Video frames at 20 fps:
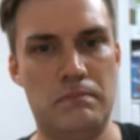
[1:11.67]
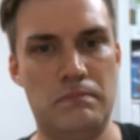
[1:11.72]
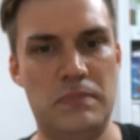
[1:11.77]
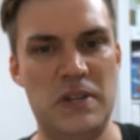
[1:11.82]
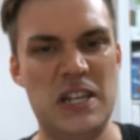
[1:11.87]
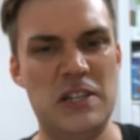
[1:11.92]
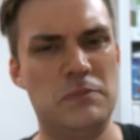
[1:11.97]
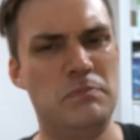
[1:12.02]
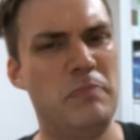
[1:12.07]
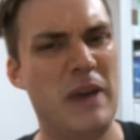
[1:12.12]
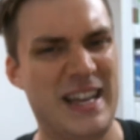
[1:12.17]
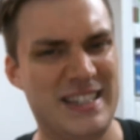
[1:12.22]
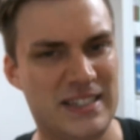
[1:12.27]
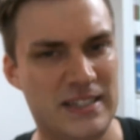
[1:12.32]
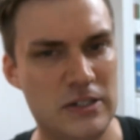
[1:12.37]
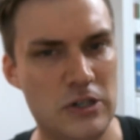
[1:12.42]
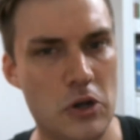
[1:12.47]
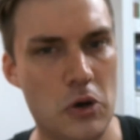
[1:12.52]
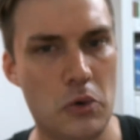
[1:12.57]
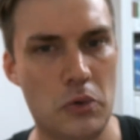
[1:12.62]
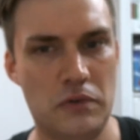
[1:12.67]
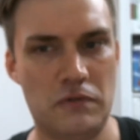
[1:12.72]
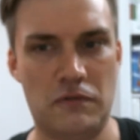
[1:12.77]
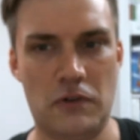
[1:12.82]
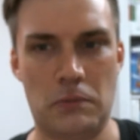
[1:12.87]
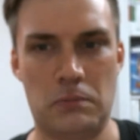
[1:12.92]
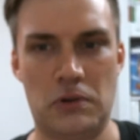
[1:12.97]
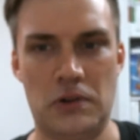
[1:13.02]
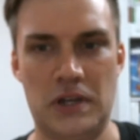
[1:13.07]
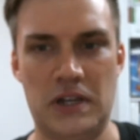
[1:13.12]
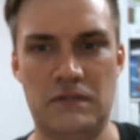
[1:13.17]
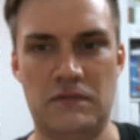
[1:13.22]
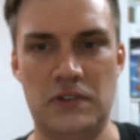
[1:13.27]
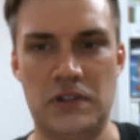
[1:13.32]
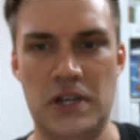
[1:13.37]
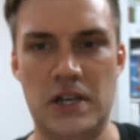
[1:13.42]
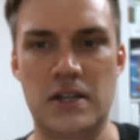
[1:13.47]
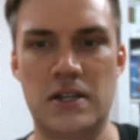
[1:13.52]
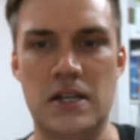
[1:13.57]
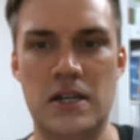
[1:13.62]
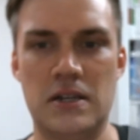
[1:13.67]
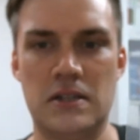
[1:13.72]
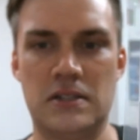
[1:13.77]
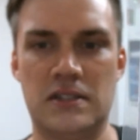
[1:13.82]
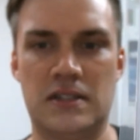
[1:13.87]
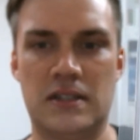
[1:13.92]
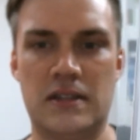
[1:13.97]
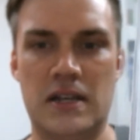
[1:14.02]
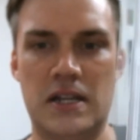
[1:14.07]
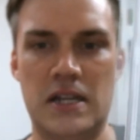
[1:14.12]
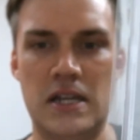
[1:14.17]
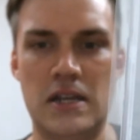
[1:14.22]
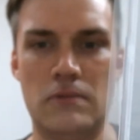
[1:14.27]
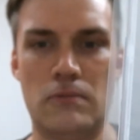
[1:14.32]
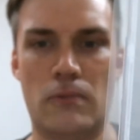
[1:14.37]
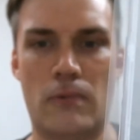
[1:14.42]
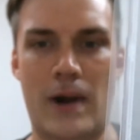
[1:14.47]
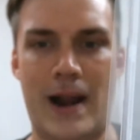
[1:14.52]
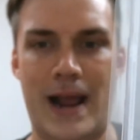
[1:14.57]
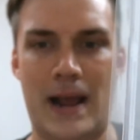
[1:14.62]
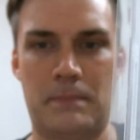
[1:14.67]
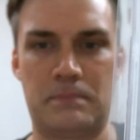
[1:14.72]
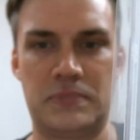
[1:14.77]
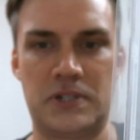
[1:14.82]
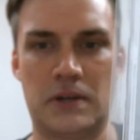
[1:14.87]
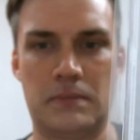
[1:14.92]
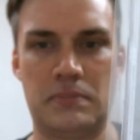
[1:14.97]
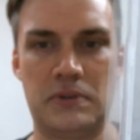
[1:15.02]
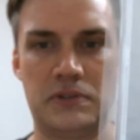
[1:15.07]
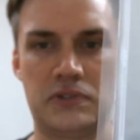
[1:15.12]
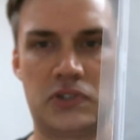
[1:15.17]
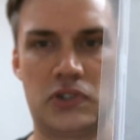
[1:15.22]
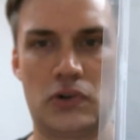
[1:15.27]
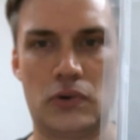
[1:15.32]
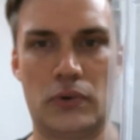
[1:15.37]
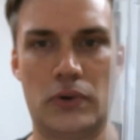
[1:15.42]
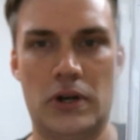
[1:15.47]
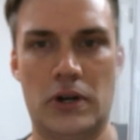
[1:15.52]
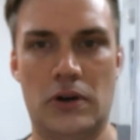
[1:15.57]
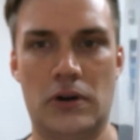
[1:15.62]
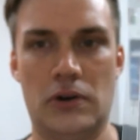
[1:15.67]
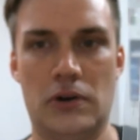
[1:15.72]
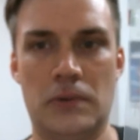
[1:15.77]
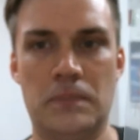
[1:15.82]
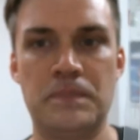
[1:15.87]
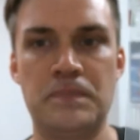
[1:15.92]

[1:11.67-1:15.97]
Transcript: he's best known for playing for the Indians, and then he wrapped up his career